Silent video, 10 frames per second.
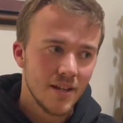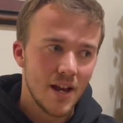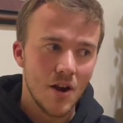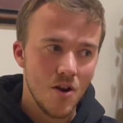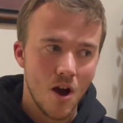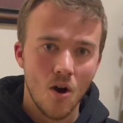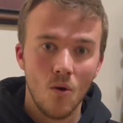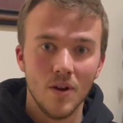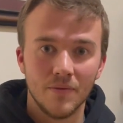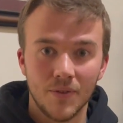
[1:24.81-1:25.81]
and
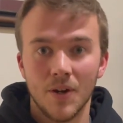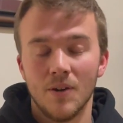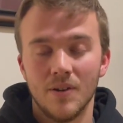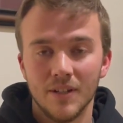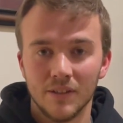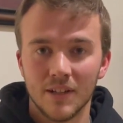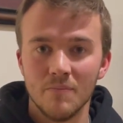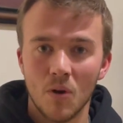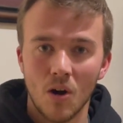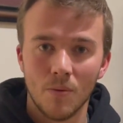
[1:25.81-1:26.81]
know if they're in the same
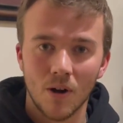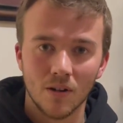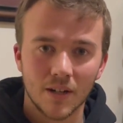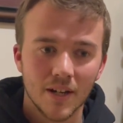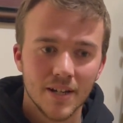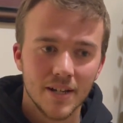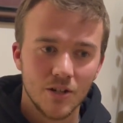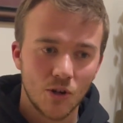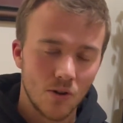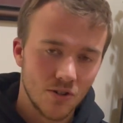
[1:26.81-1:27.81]
ballpark in
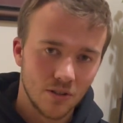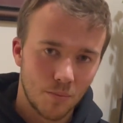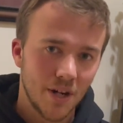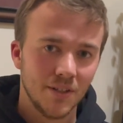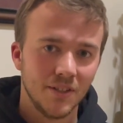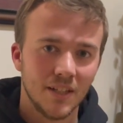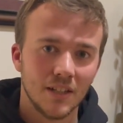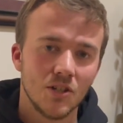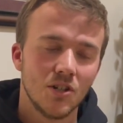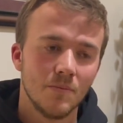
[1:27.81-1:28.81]
charging the prices that
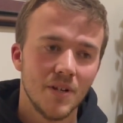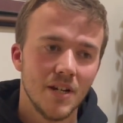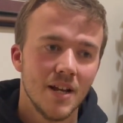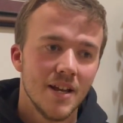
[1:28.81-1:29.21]
they should be.